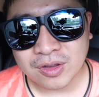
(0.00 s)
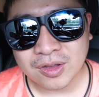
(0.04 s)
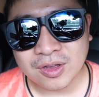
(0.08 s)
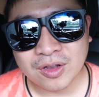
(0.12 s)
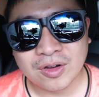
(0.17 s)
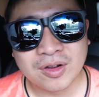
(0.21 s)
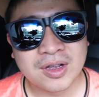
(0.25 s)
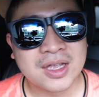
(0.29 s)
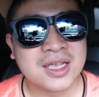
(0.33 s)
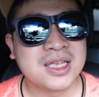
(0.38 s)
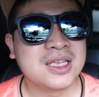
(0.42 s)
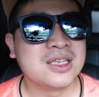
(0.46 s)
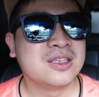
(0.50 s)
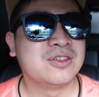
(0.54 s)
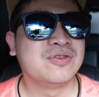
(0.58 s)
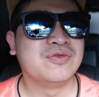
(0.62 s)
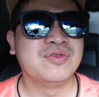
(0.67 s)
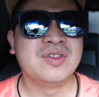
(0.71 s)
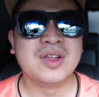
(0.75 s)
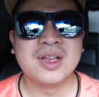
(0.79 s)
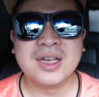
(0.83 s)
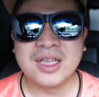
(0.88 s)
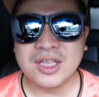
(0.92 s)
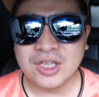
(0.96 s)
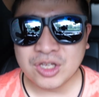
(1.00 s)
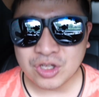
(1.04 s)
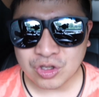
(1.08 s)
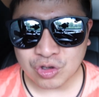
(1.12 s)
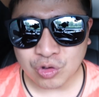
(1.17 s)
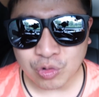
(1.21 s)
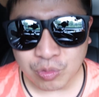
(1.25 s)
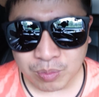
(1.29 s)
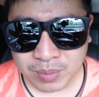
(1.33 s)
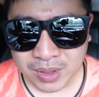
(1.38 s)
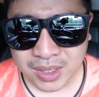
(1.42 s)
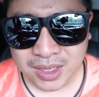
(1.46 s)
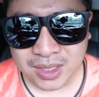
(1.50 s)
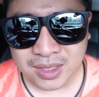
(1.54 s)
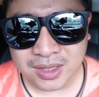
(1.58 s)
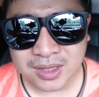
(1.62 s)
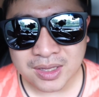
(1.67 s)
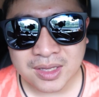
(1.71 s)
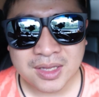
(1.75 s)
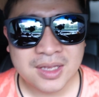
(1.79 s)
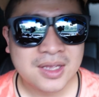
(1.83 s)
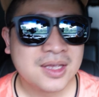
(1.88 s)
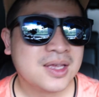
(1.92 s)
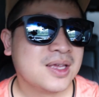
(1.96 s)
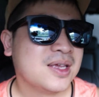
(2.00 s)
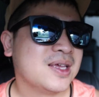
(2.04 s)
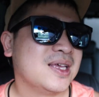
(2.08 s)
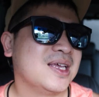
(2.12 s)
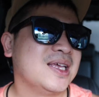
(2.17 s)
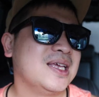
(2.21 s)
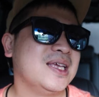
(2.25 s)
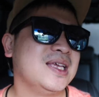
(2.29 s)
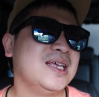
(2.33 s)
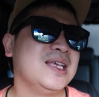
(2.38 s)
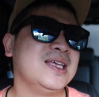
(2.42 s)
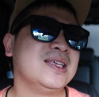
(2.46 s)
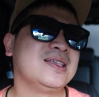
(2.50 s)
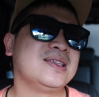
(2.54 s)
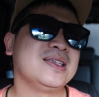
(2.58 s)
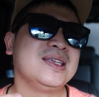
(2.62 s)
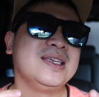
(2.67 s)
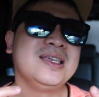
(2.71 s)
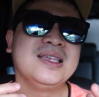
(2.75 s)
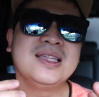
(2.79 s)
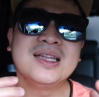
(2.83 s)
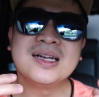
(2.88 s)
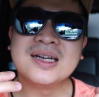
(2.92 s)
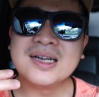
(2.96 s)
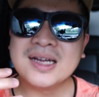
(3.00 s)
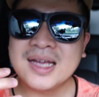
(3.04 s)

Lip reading: Okay, it's really humid. It's either